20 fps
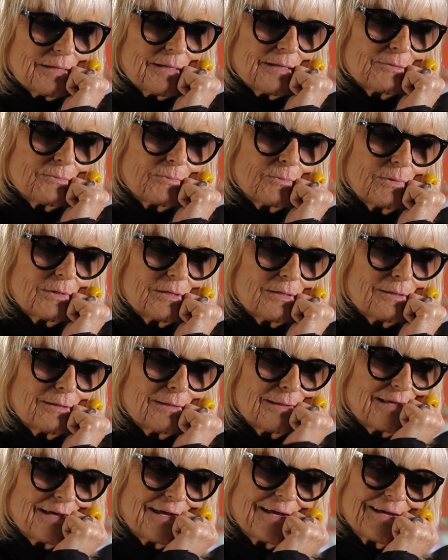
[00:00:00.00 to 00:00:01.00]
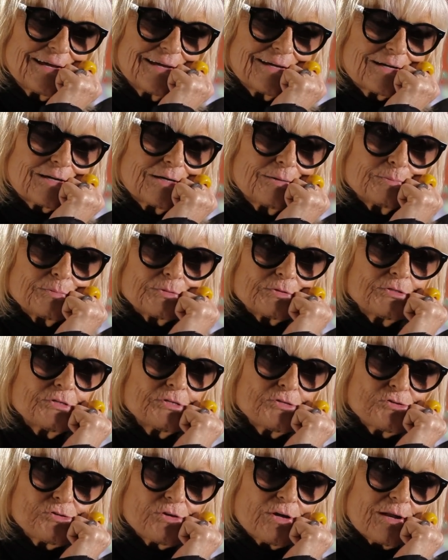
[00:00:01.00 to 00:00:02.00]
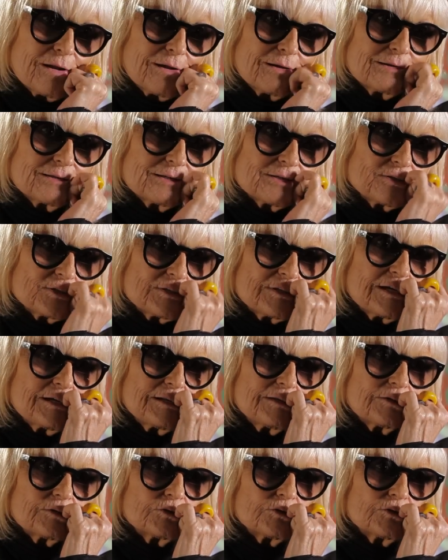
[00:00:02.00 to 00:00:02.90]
I won the competition, the stand."